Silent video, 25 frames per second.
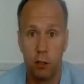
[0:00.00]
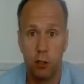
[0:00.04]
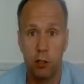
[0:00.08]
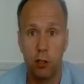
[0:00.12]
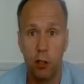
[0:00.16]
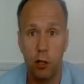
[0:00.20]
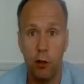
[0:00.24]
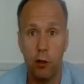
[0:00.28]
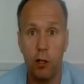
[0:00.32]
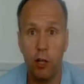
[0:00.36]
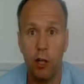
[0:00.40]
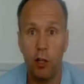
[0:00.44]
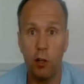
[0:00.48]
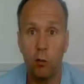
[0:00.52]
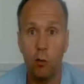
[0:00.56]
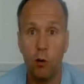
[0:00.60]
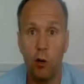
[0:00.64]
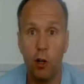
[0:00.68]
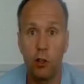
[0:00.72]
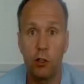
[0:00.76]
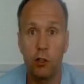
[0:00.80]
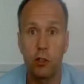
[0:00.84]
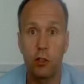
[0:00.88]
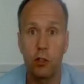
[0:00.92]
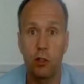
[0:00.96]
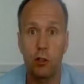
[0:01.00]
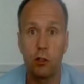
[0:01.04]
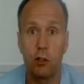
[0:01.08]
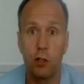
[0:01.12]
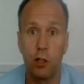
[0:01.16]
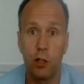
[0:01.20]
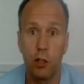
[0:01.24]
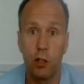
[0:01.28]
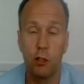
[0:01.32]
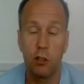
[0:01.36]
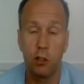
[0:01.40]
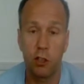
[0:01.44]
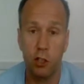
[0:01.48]
So in other words,
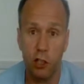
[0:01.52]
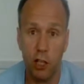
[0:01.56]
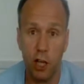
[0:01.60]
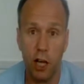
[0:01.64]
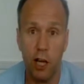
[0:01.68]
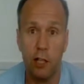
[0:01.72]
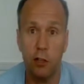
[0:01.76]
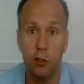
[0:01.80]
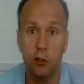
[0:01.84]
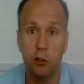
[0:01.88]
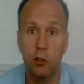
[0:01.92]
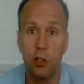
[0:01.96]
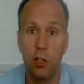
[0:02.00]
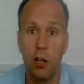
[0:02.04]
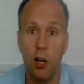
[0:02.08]
the scales